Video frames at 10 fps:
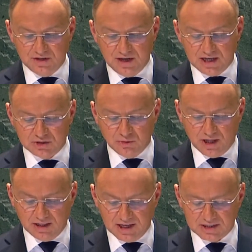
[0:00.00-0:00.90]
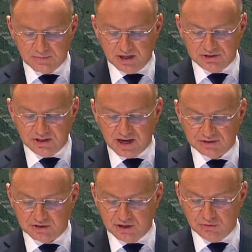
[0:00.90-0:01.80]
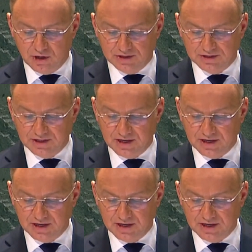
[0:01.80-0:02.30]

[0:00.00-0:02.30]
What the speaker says: as well as multilateral one